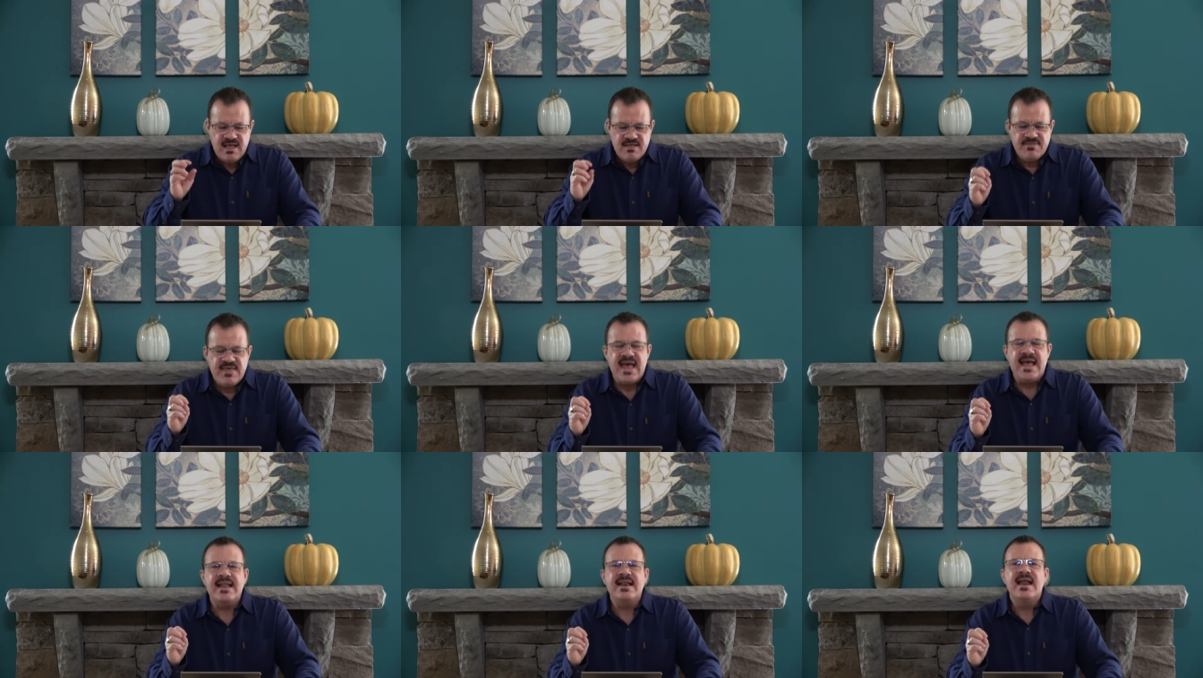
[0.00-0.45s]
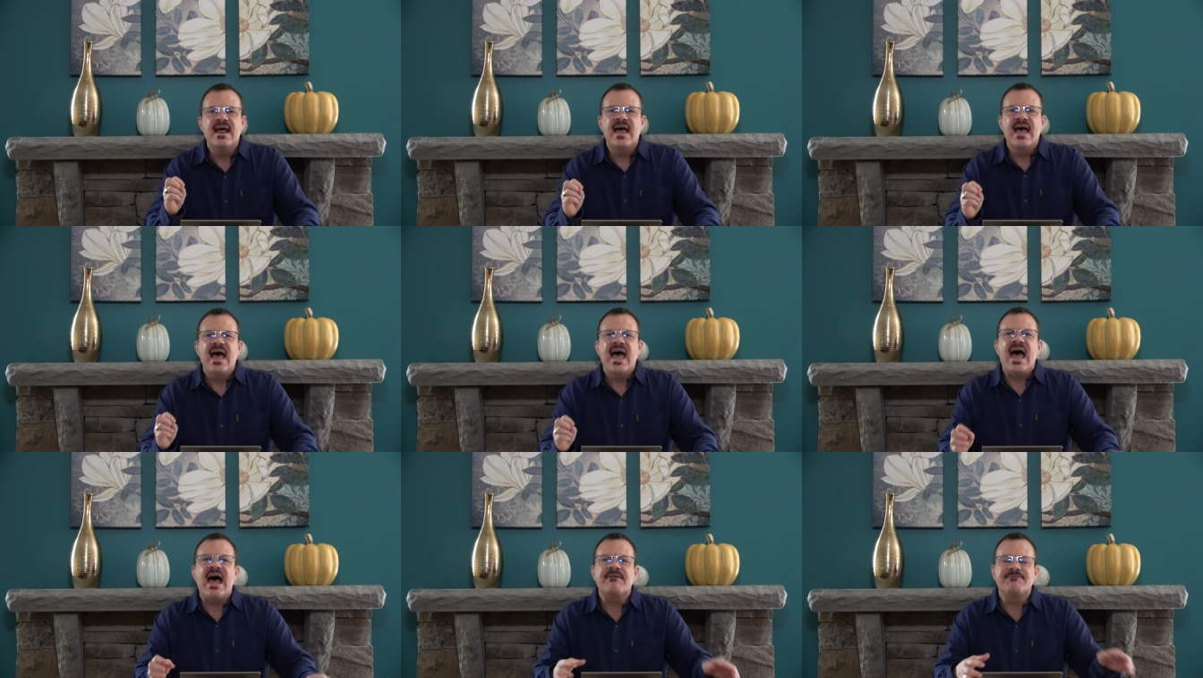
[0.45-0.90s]
Then,
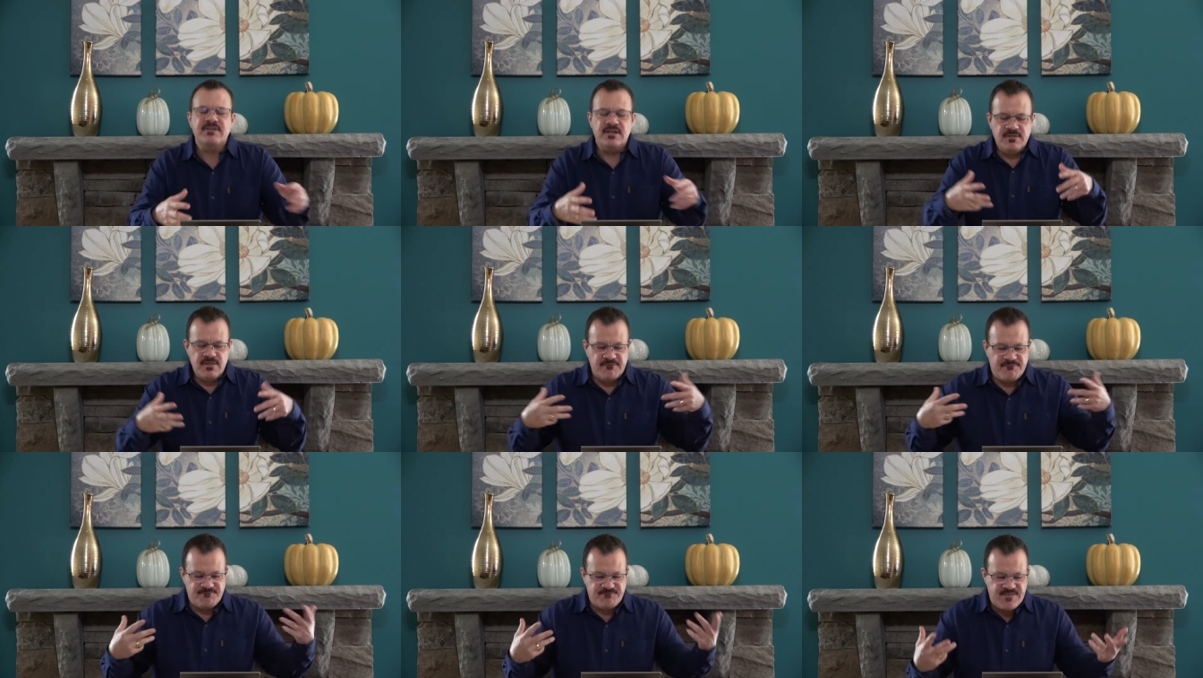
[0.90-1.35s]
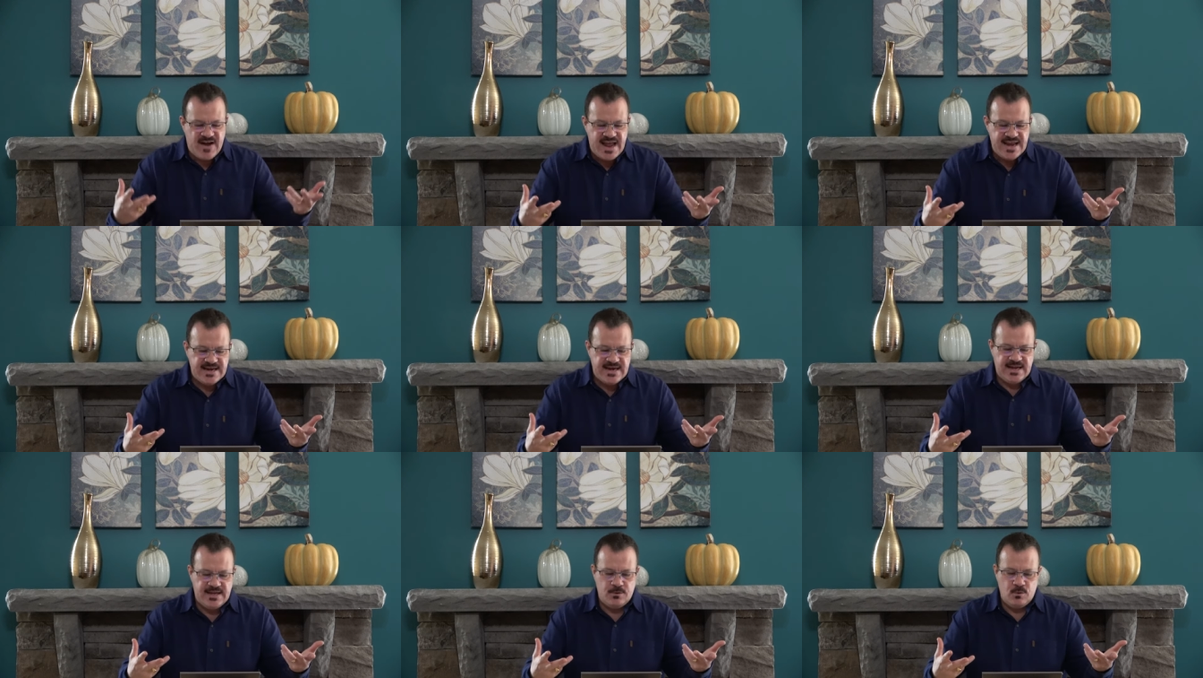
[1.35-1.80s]
after the
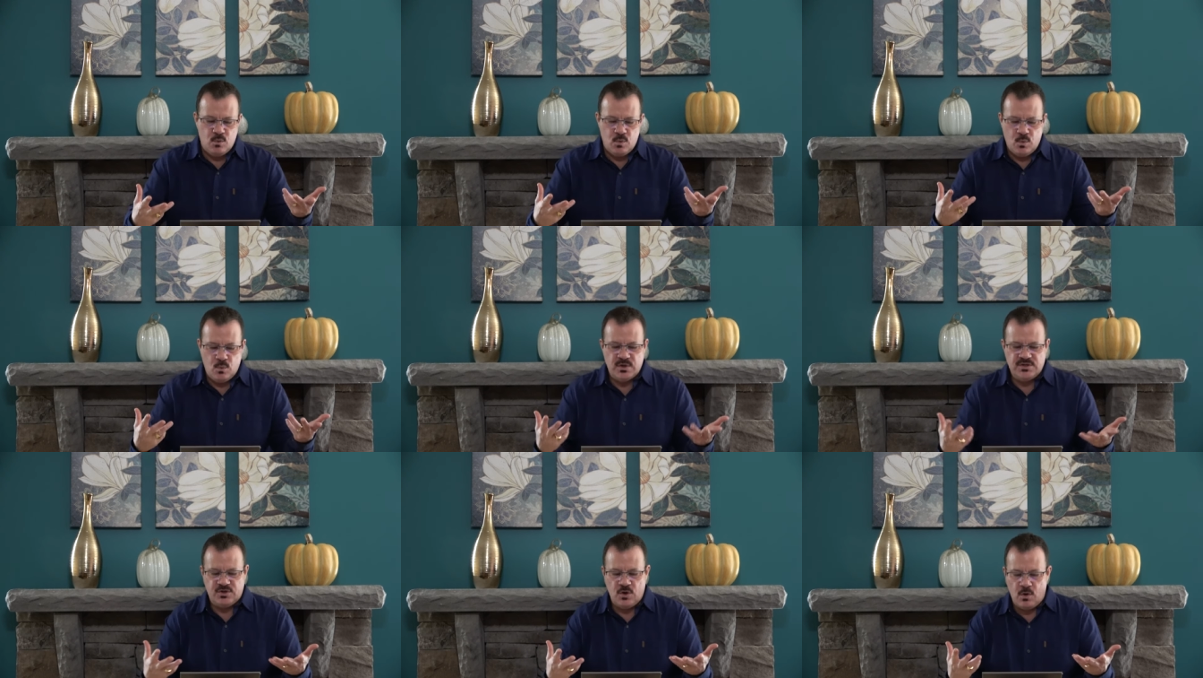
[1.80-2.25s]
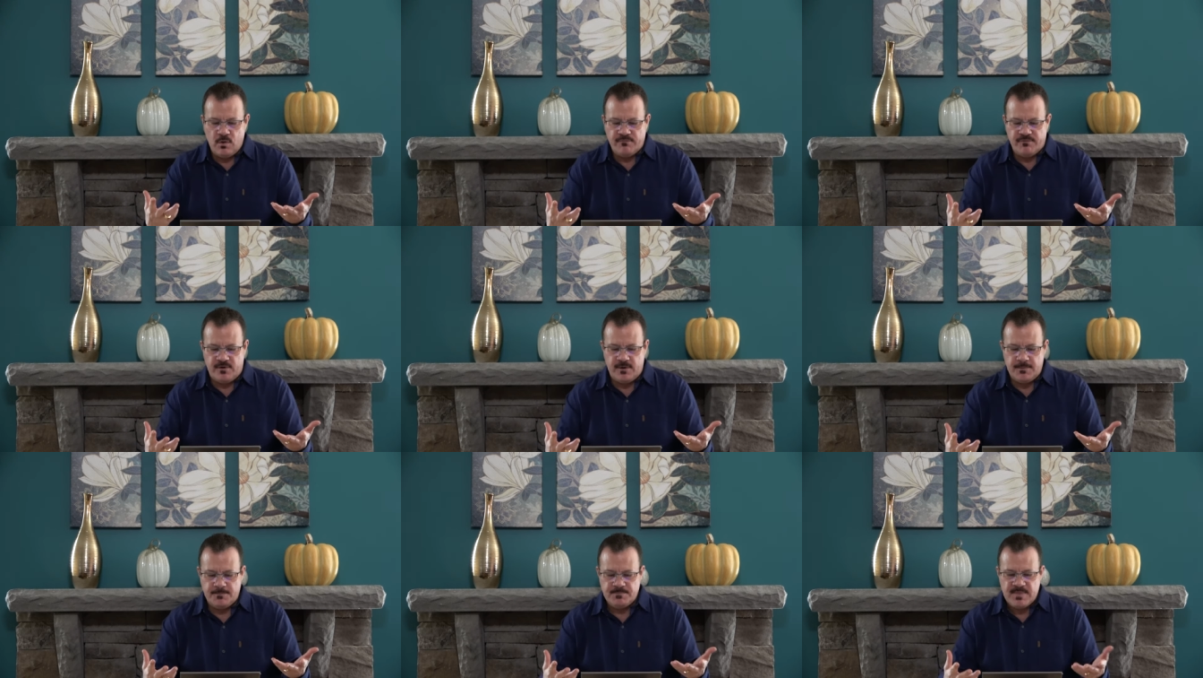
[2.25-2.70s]
fighting was
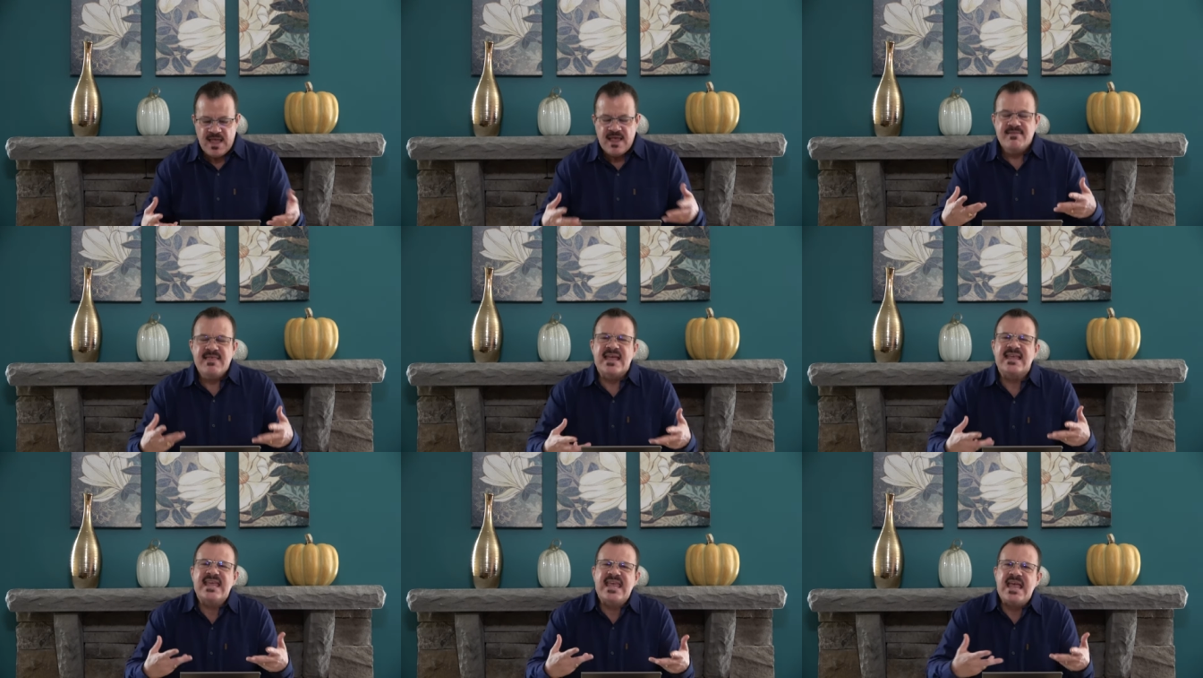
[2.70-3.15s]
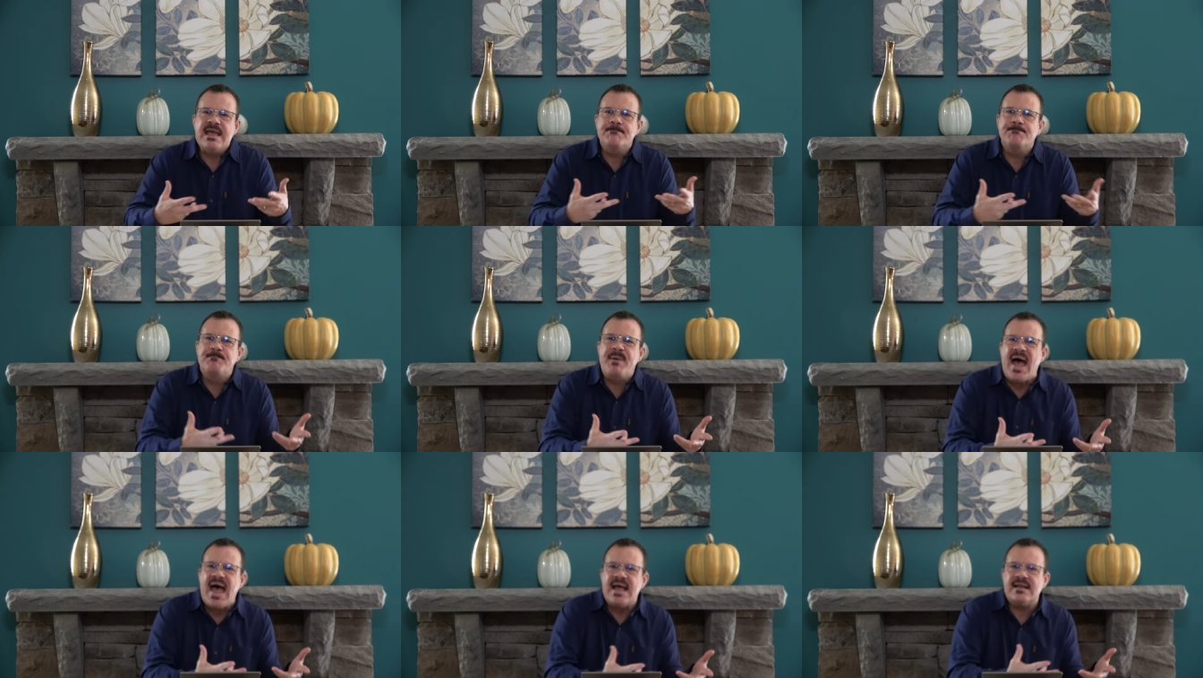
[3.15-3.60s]
over, they
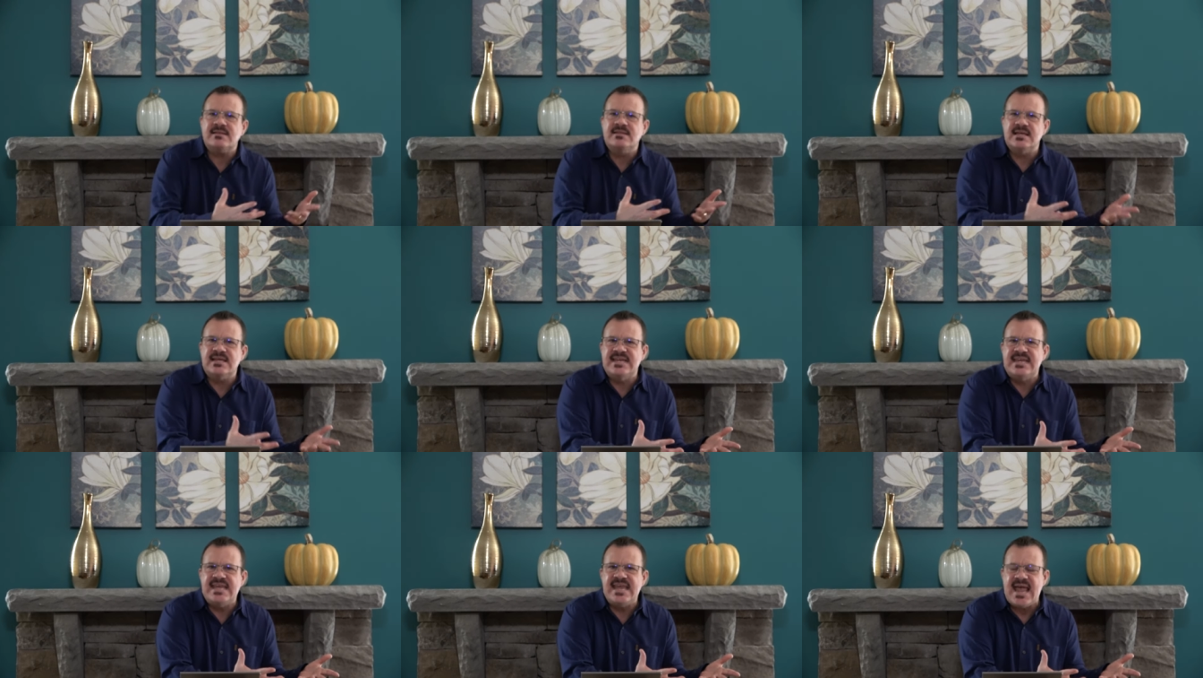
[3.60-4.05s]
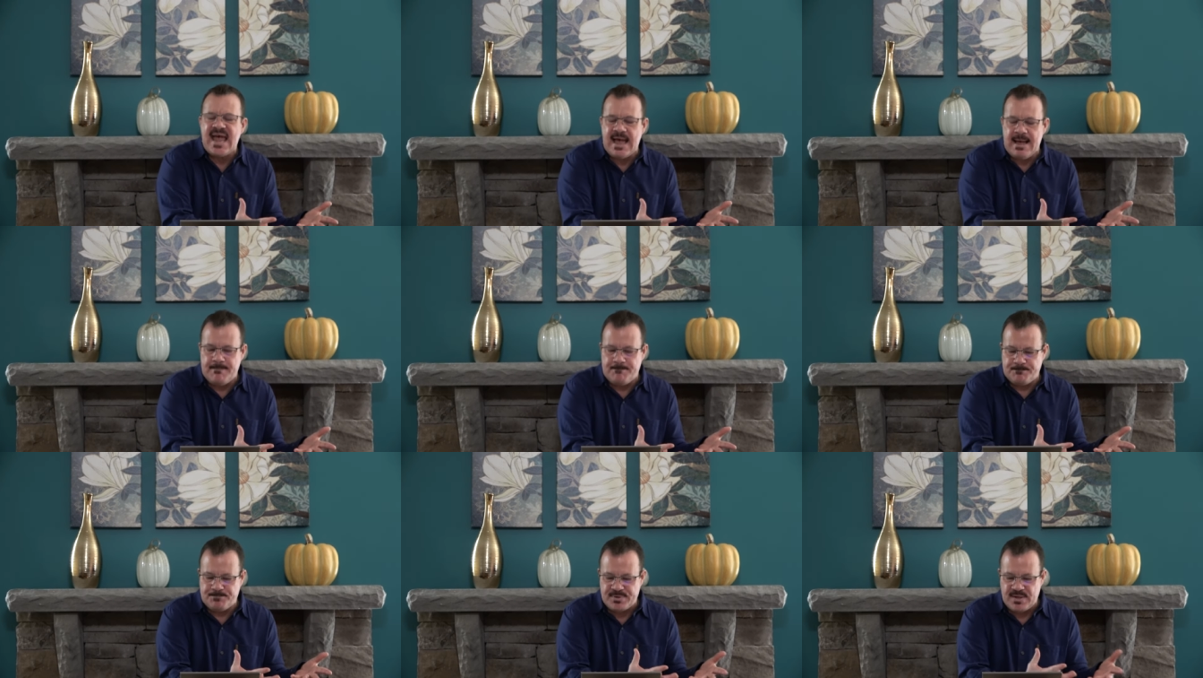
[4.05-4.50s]
came back to
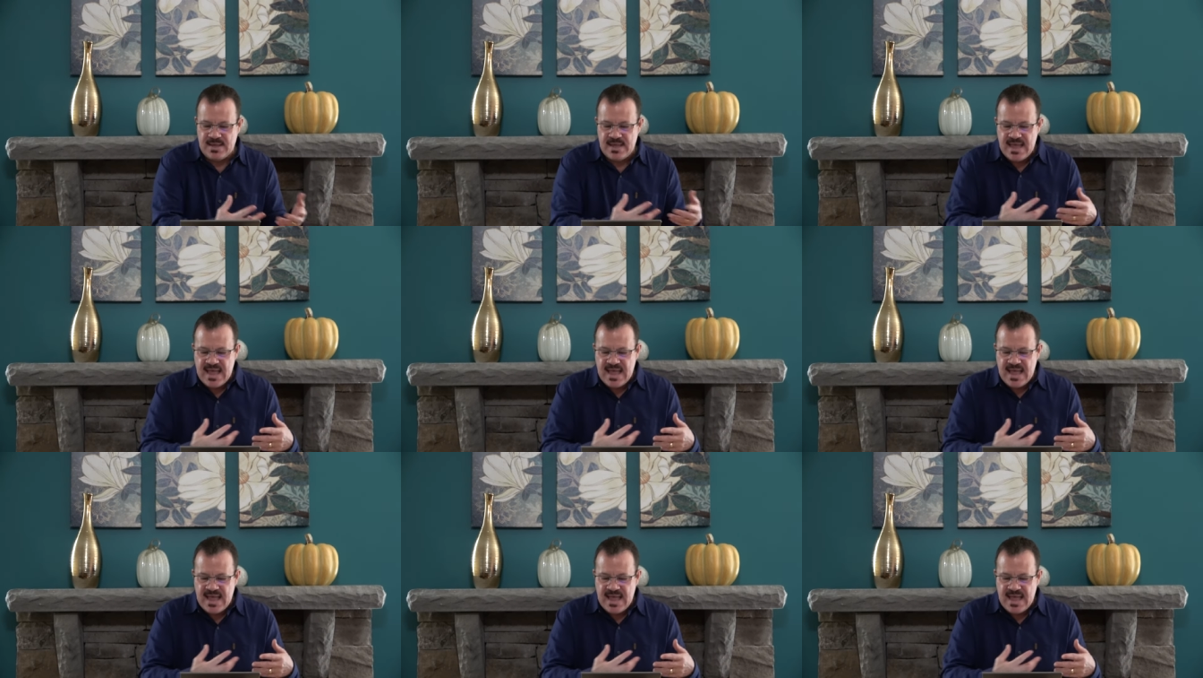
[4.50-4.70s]
camp,